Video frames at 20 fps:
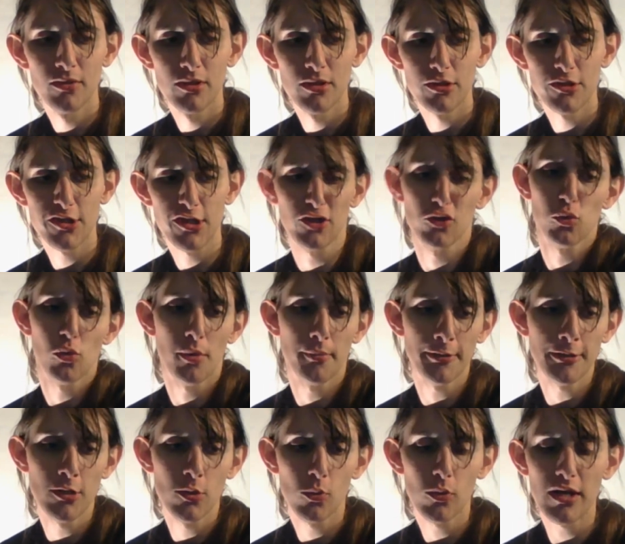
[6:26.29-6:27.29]

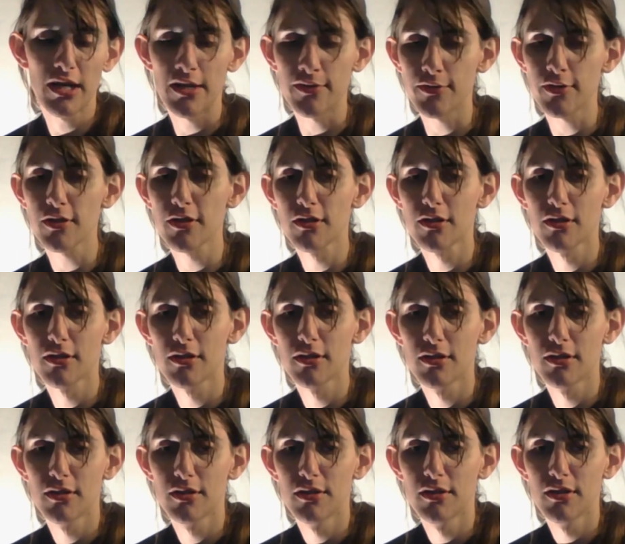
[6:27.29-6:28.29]
saleswoman, whatever.
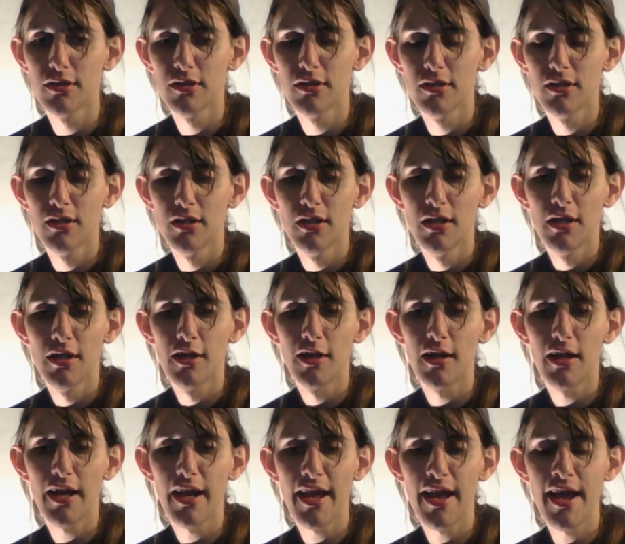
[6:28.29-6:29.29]

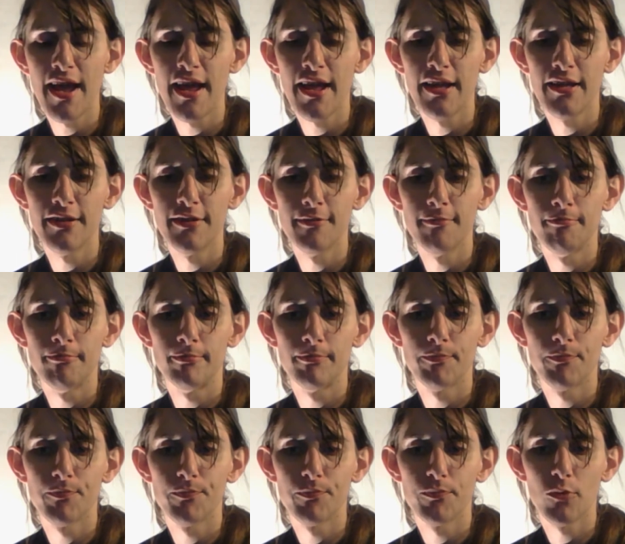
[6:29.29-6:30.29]
And
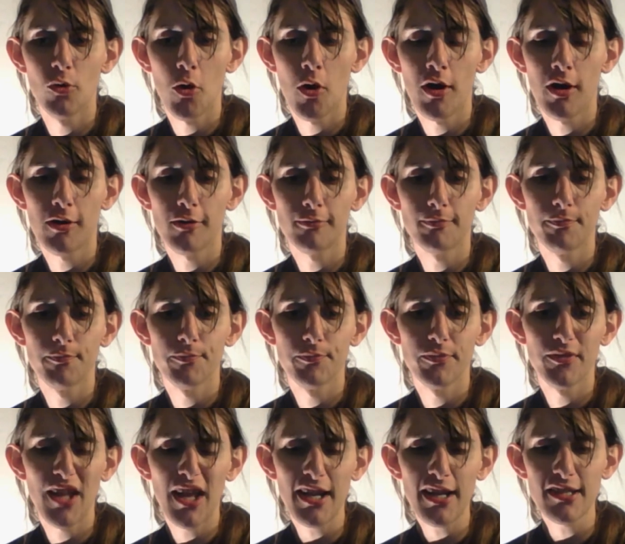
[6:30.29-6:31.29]
well,
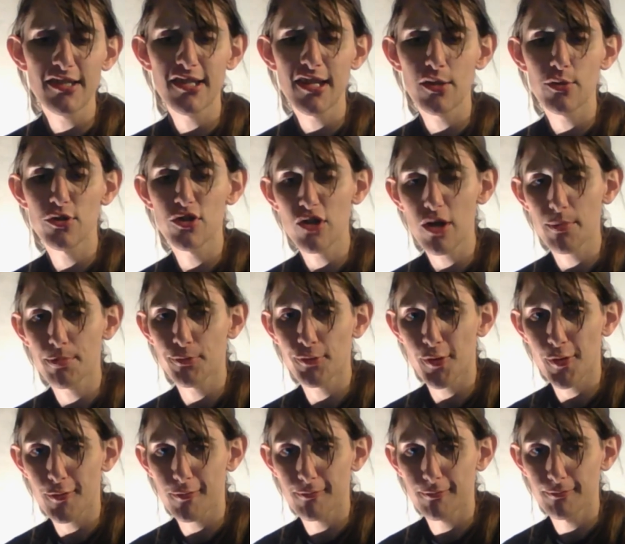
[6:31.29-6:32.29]
I got sick with strep
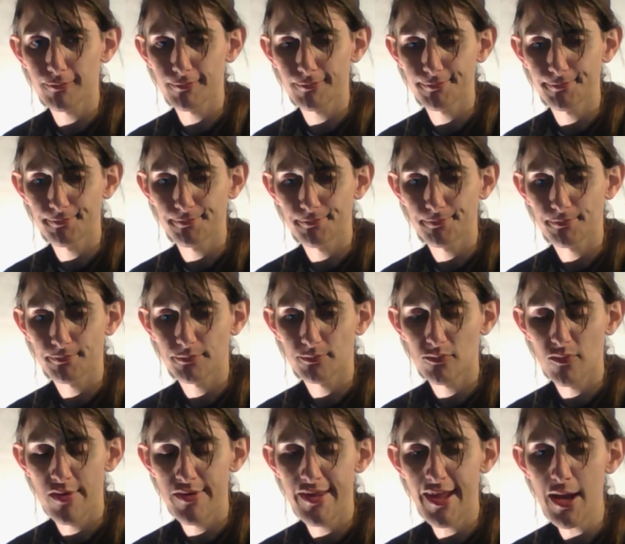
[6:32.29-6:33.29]
throat.
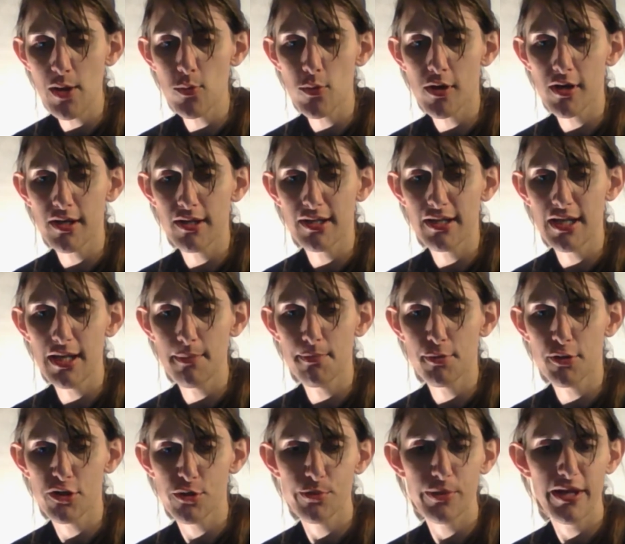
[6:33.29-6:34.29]
They want to keep
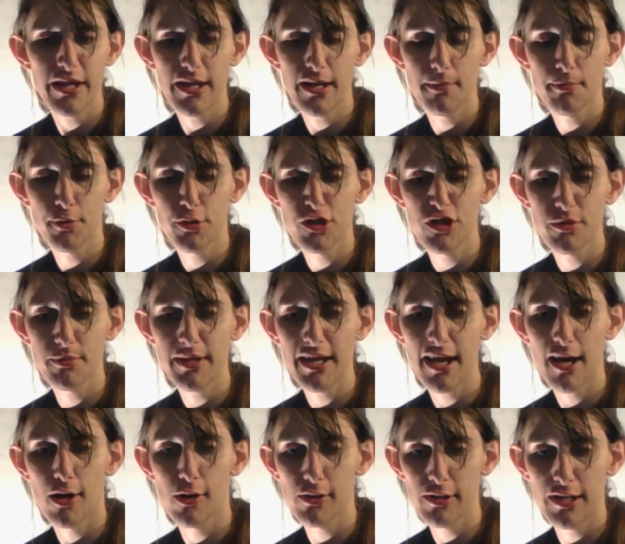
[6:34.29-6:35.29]
pushing me
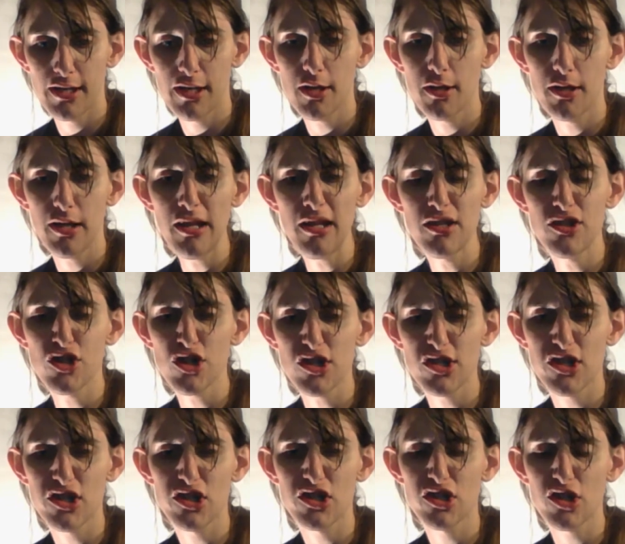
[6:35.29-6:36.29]
out, and it
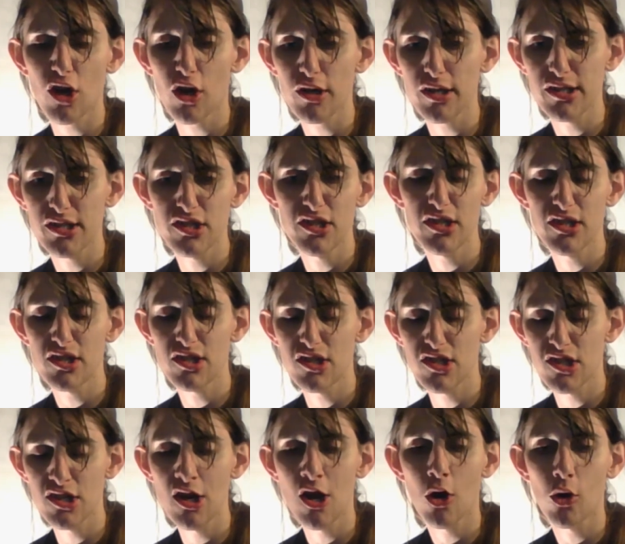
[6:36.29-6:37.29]
just started
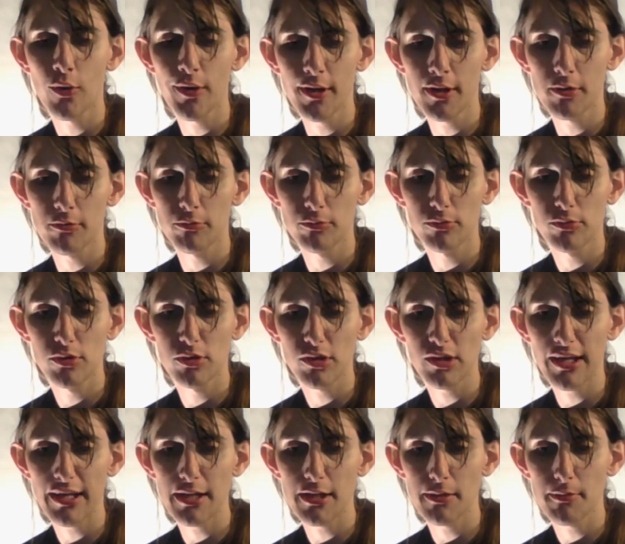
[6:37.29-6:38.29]
snowing
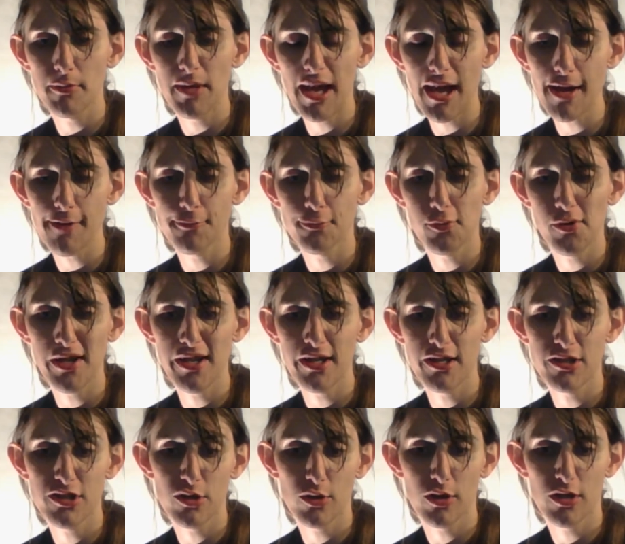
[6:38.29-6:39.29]
like halfway
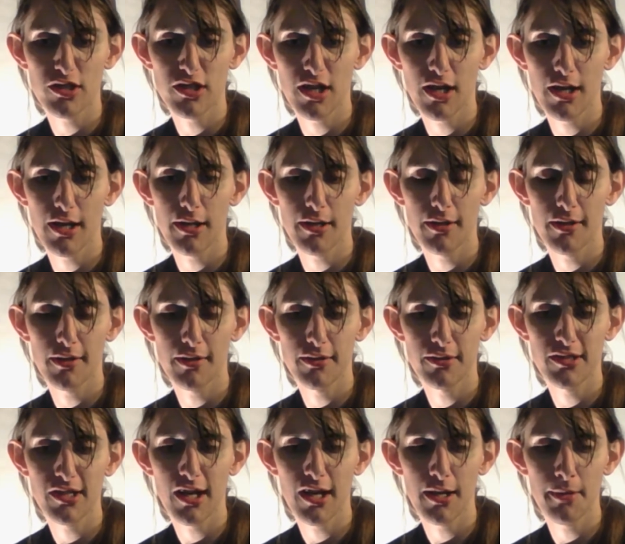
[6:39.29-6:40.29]
into our
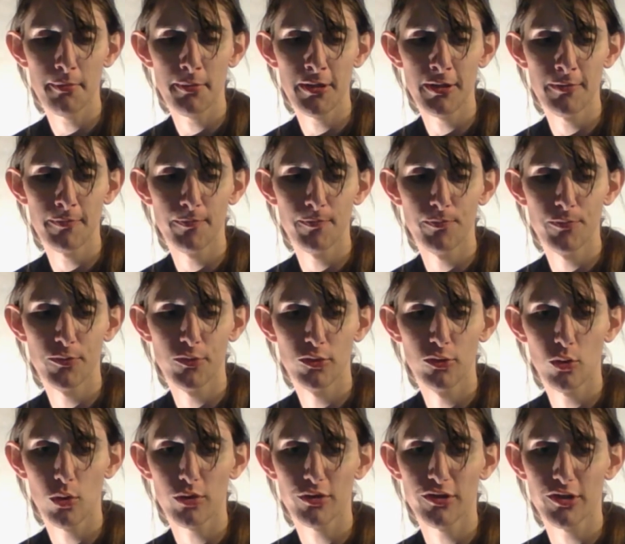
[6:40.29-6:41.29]
time in
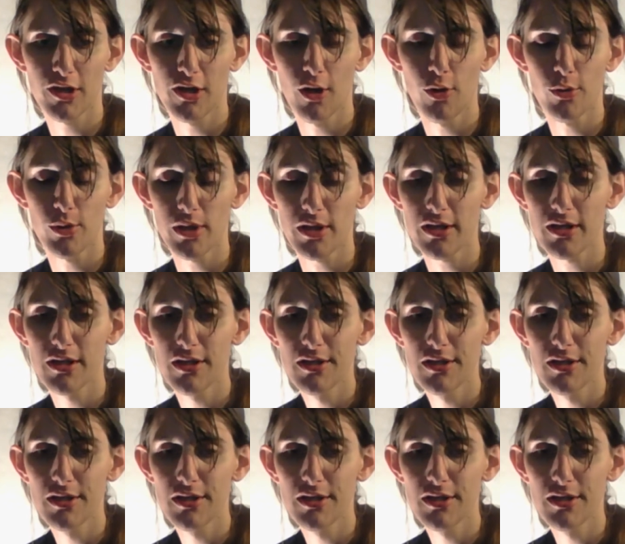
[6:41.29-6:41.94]
North Dakota,